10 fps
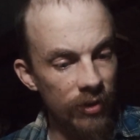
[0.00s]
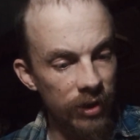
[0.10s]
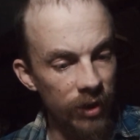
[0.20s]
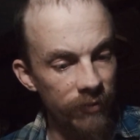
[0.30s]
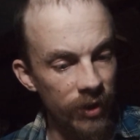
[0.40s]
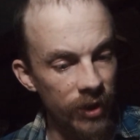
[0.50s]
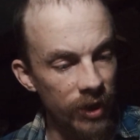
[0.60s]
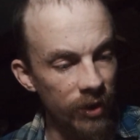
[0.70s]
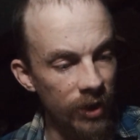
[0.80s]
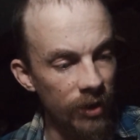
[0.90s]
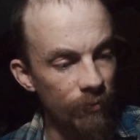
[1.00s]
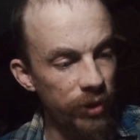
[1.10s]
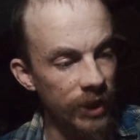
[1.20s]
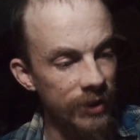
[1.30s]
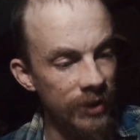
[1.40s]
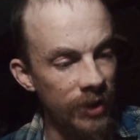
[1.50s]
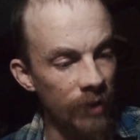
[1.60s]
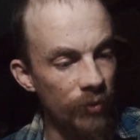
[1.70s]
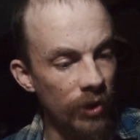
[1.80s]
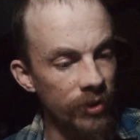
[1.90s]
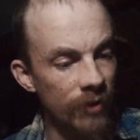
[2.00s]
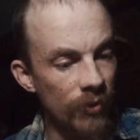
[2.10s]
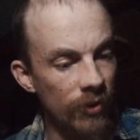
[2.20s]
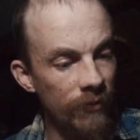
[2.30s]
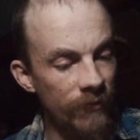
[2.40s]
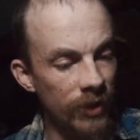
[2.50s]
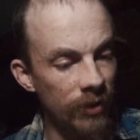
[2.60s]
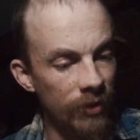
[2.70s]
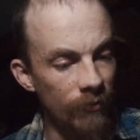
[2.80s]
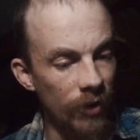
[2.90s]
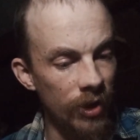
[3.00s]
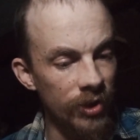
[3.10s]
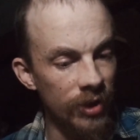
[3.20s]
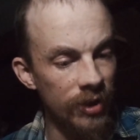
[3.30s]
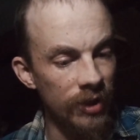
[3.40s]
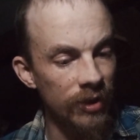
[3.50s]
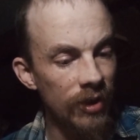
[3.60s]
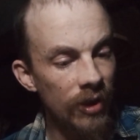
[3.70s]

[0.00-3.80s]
Cleveland area and places like Baltimore, Philly, and Washington.